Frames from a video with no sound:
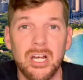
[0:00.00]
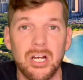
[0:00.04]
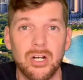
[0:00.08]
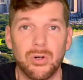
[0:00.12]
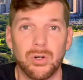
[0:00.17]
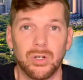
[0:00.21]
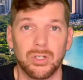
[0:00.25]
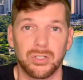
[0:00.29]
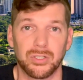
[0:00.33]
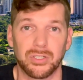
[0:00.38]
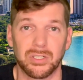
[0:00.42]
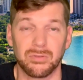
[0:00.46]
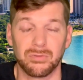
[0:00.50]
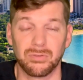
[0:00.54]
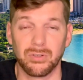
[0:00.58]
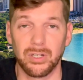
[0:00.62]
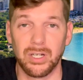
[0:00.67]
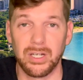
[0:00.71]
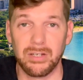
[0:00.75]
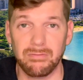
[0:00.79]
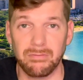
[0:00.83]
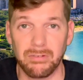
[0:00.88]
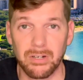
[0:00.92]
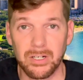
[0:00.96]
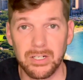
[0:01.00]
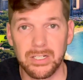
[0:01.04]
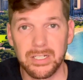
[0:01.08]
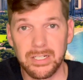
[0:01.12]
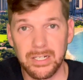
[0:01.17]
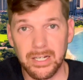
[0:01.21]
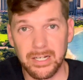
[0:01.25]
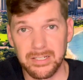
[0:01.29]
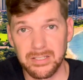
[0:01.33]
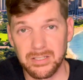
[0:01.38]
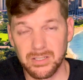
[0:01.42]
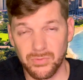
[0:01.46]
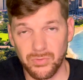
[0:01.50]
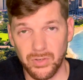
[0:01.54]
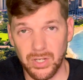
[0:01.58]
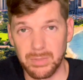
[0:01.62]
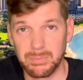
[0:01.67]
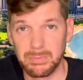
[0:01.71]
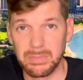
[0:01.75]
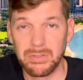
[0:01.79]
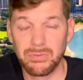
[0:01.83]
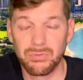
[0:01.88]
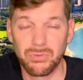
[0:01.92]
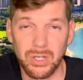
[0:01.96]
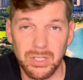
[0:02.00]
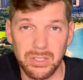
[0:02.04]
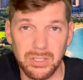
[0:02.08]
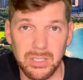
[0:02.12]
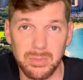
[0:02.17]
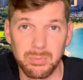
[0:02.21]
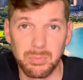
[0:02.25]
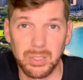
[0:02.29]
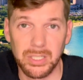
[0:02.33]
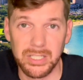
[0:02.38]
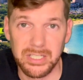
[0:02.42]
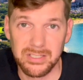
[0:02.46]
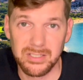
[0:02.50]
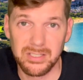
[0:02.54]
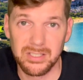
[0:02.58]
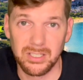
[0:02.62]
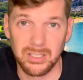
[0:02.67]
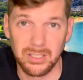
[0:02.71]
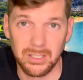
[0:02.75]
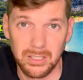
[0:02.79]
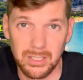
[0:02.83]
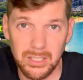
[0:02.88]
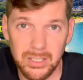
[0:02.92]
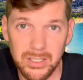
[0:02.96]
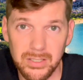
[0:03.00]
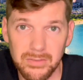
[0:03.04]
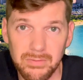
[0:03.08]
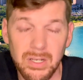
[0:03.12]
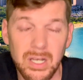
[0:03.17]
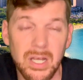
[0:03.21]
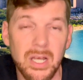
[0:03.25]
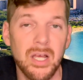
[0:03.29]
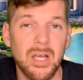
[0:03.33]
who are looking for a very nice, family friendly place to live,